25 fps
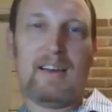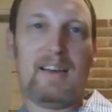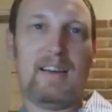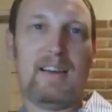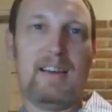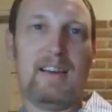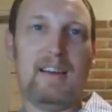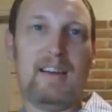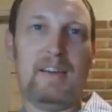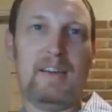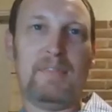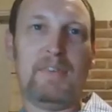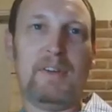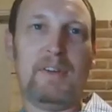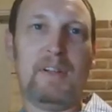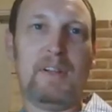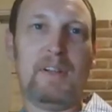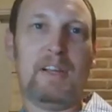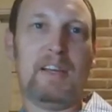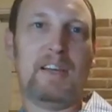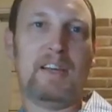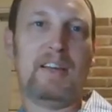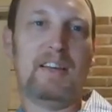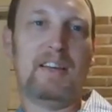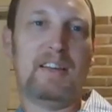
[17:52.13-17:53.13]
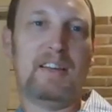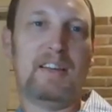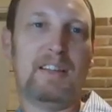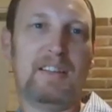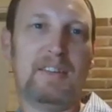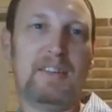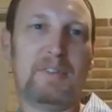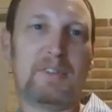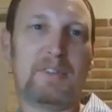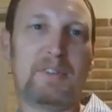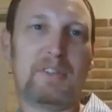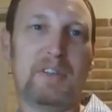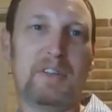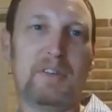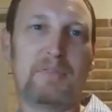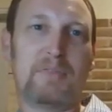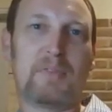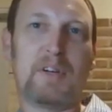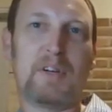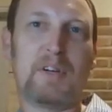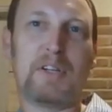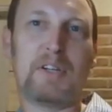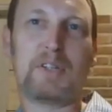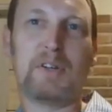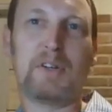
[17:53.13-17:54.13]
I feel like there was a
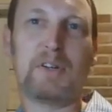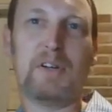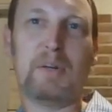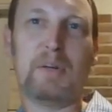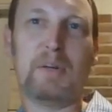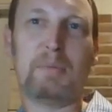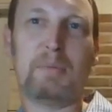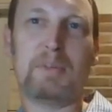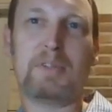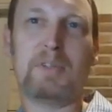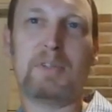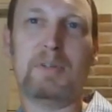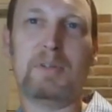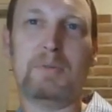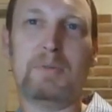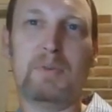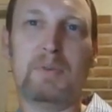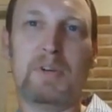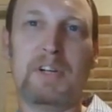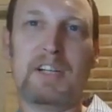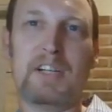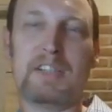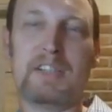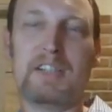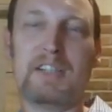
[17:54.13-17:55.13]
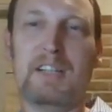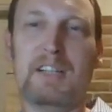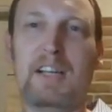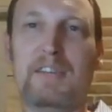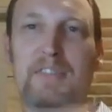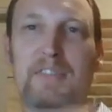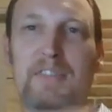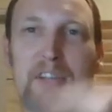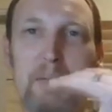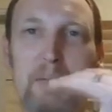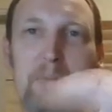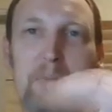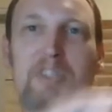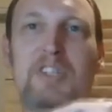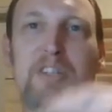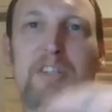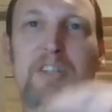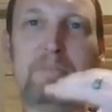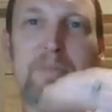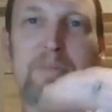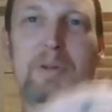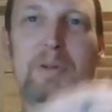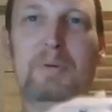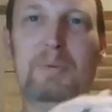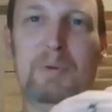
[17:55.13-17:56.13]
Frasier episode where he got the Lifetime
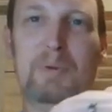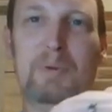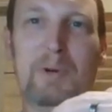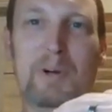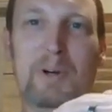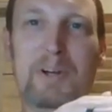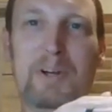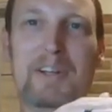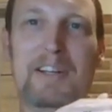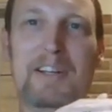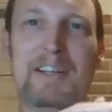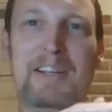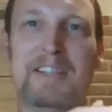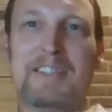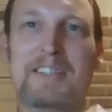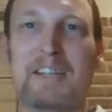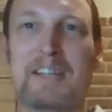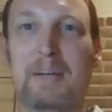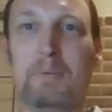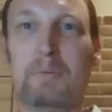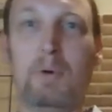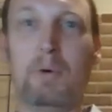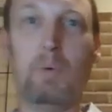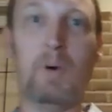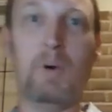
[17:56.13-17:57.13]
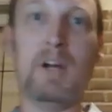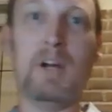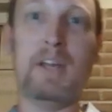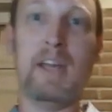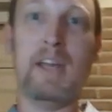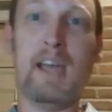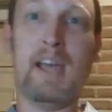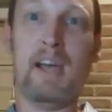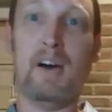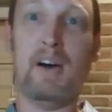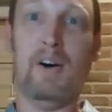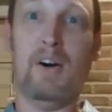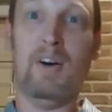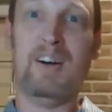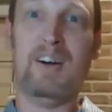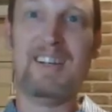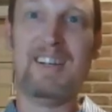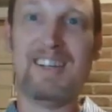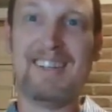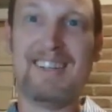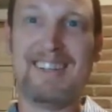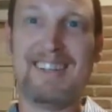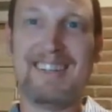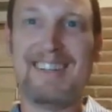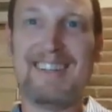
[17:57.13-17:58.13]
Achievement Award, and he's like, well, what now?
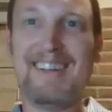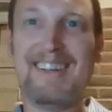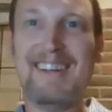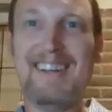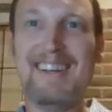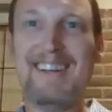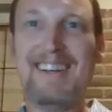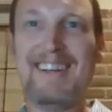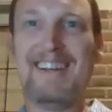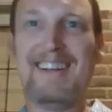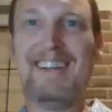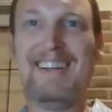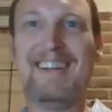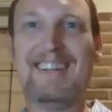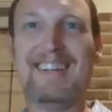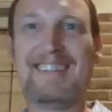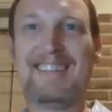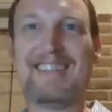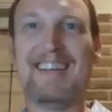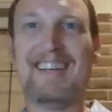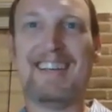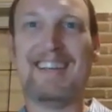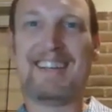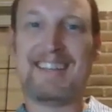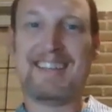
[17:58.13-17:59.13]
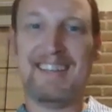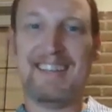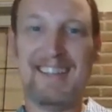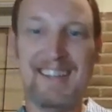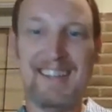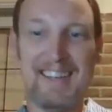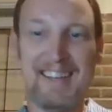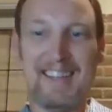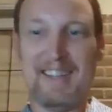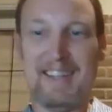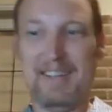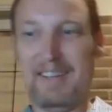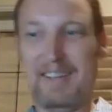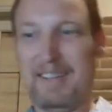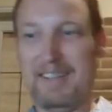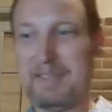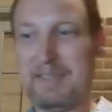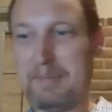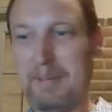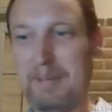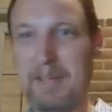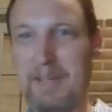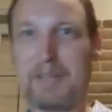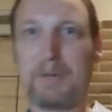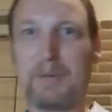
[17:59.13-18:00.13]
It's like, is
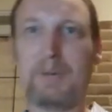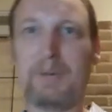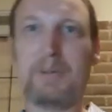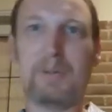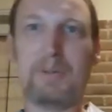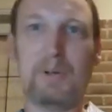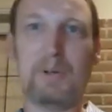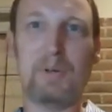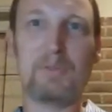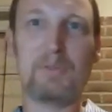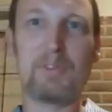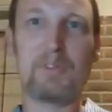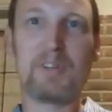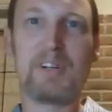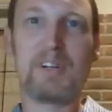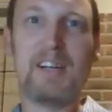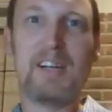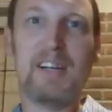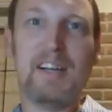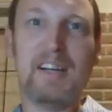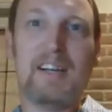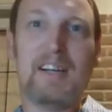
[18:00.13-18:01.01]
my career over?